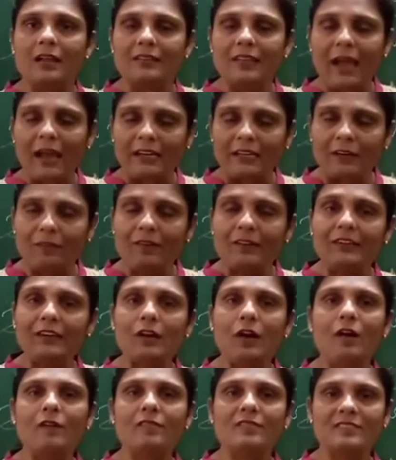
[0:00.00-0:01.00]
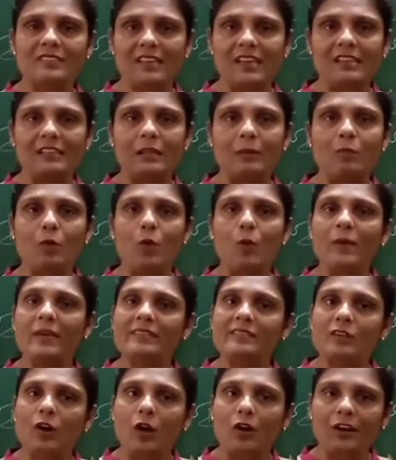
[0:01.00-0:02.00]
The activity of seeing the movie
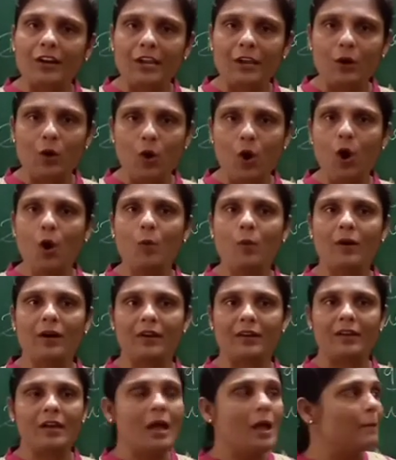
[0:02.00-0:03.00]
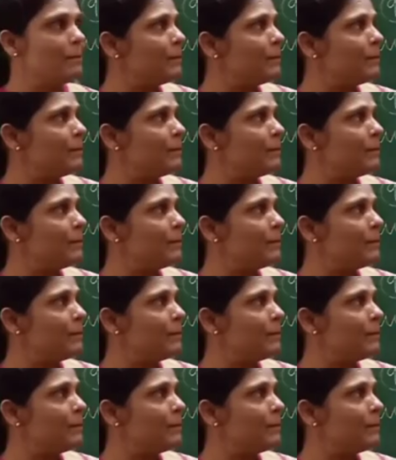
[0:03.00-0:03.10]
is already over.